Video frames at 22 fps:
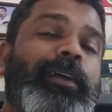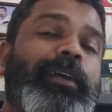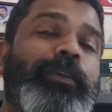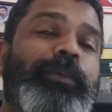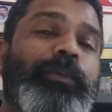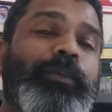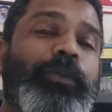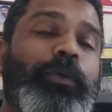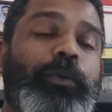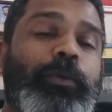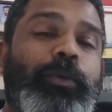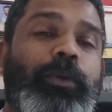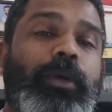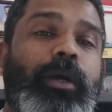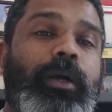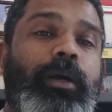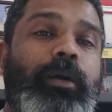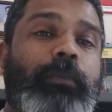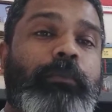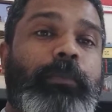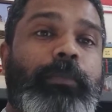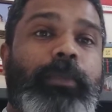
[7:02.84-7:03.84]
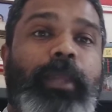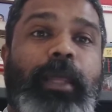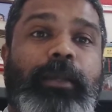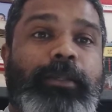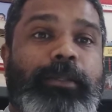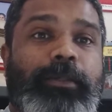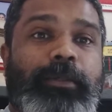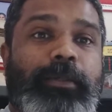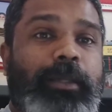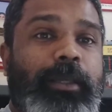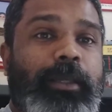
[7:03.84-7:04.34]
So that
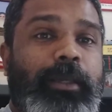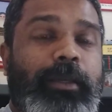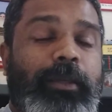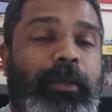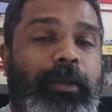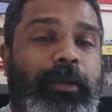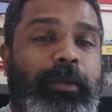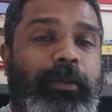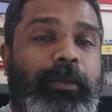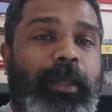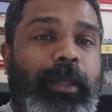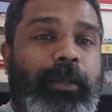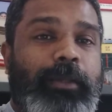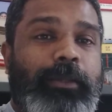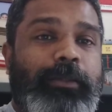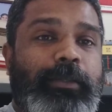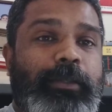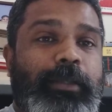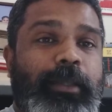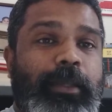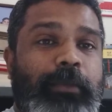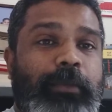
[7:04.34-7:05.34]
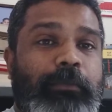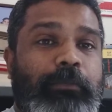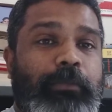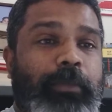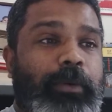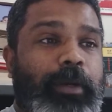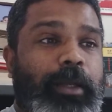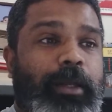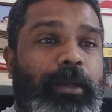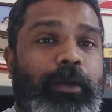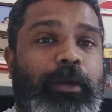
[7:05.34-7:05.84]
is the
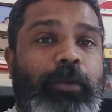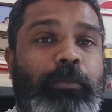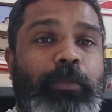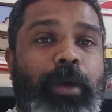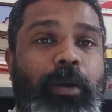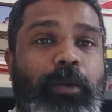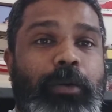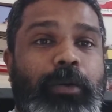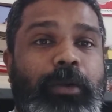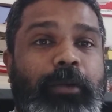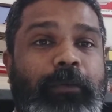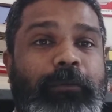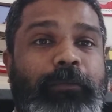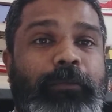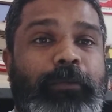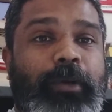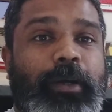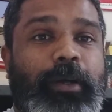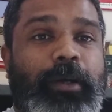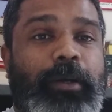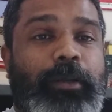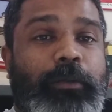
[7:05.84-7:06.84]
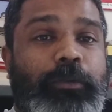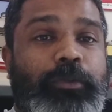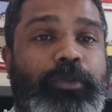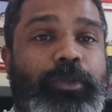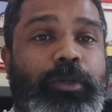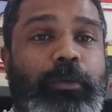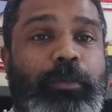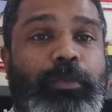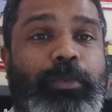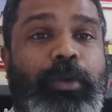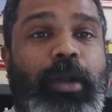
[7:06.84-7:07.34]
amount of
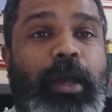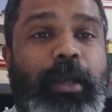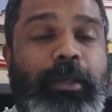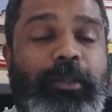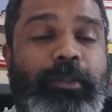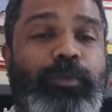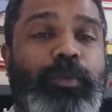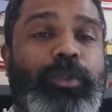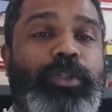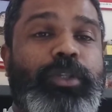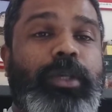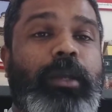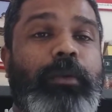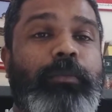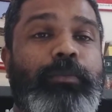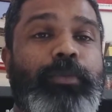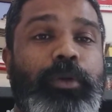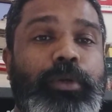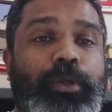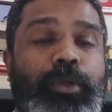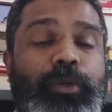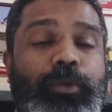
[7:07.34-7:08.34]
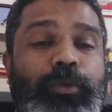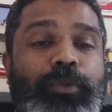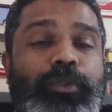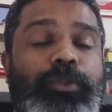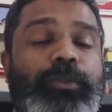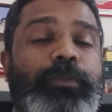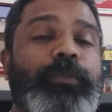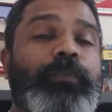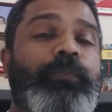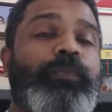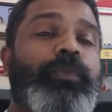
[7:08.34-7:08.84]
surprise which can
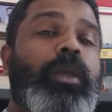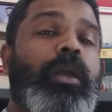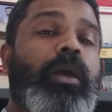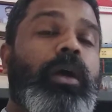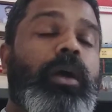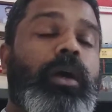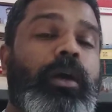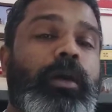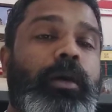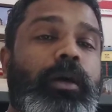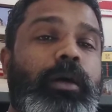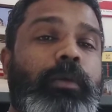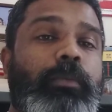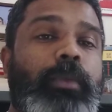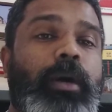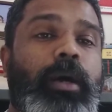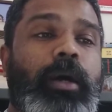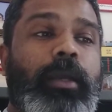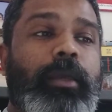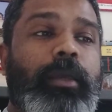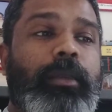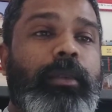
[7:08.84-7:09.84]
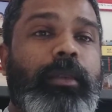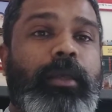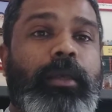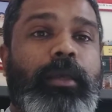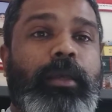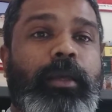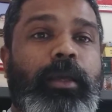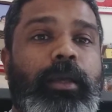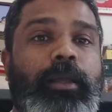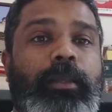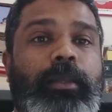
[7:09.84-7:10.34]
produce by
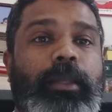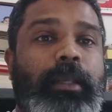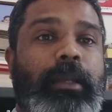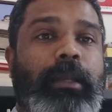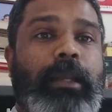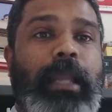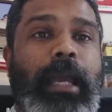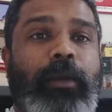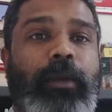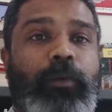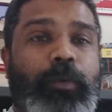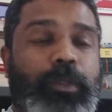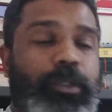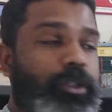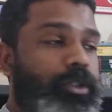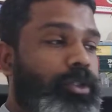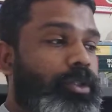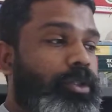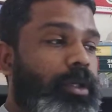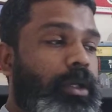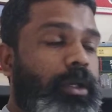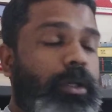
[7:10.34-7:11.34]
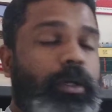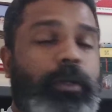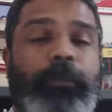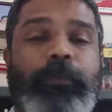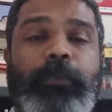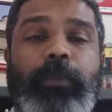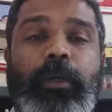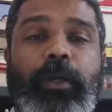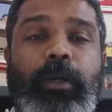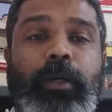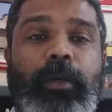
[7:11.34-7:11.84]
the languages
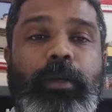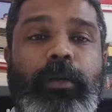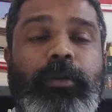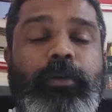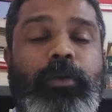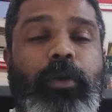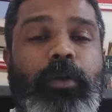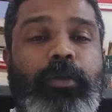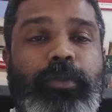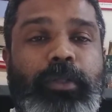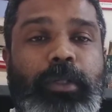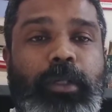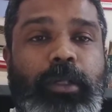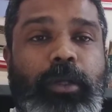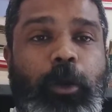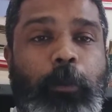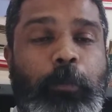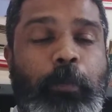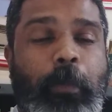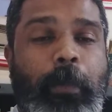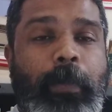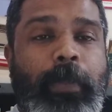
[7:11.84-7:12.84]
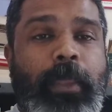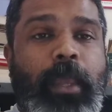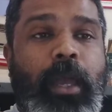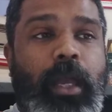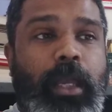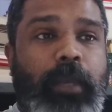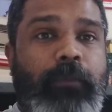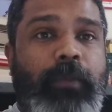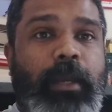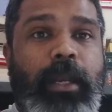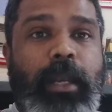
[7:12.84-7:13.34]
across the globe.
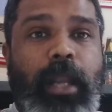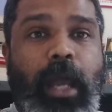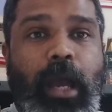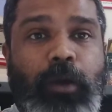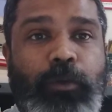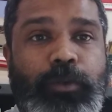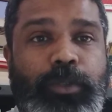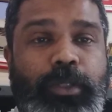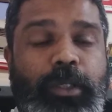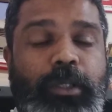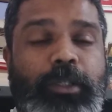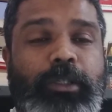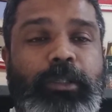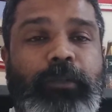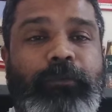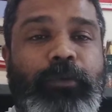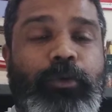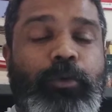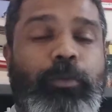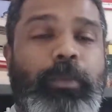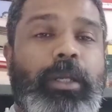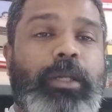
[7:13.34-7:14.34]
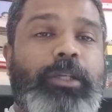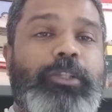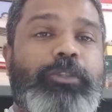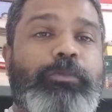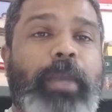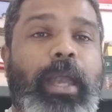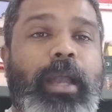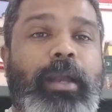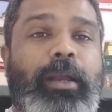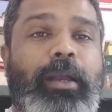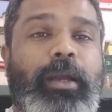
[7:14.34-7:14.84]
Even now, just few minutes
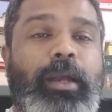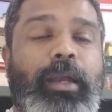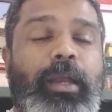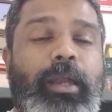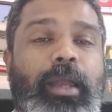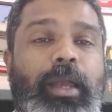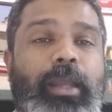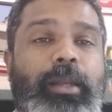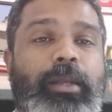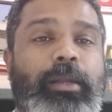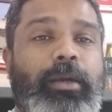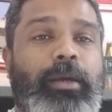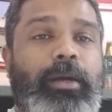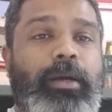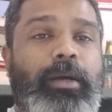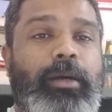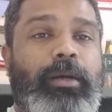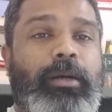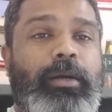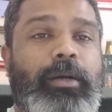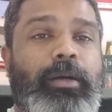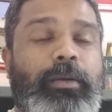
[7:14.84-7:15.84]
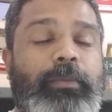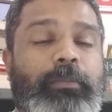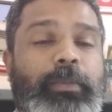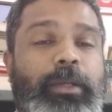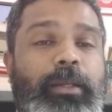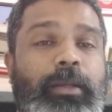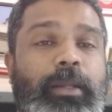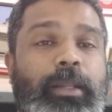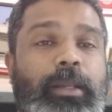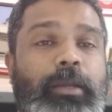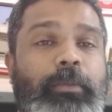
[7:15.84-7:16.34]
back, I had a
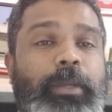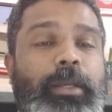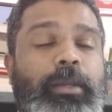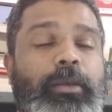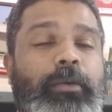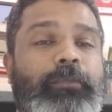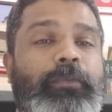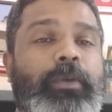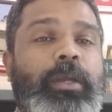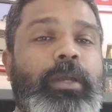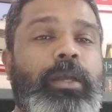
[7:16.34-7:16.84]
little bit of